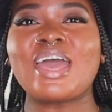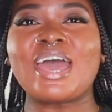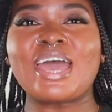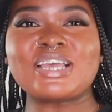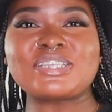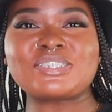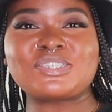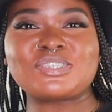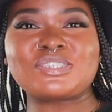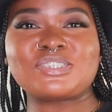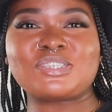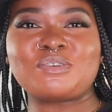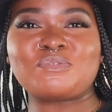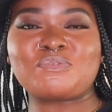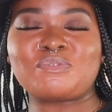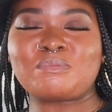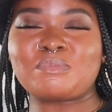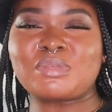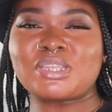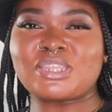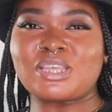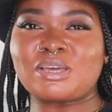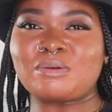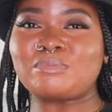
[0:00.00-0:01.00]
As you see
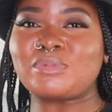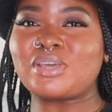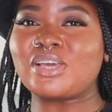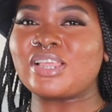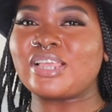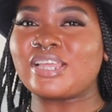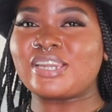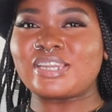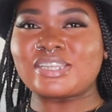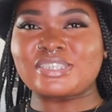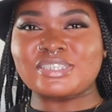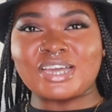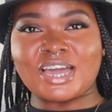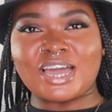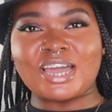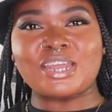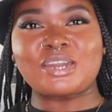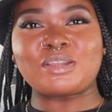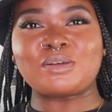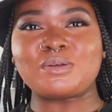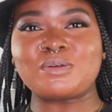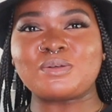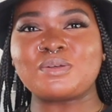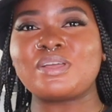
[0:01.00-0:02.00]
from the thumbnail and the
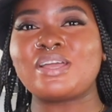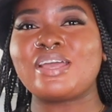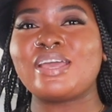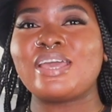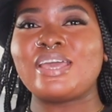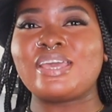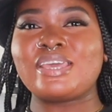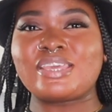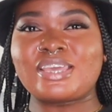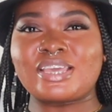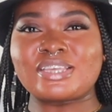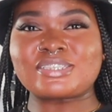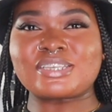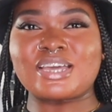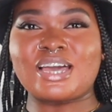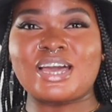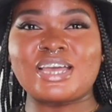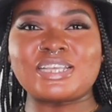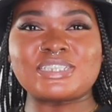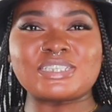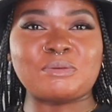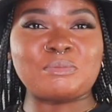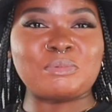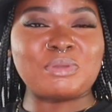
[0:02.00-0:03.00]
title, yes
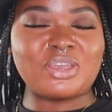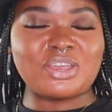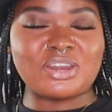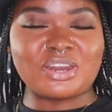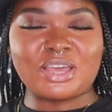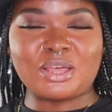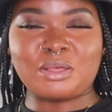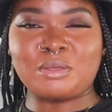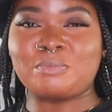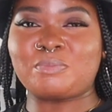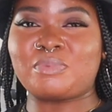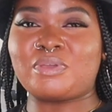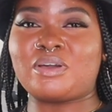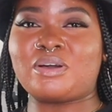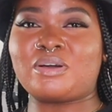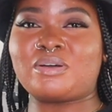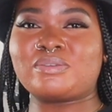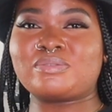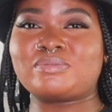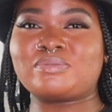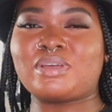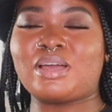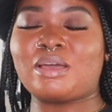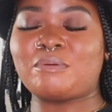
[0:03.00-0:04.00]
guys, I'm here to help
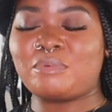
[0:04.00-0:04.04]
y'all.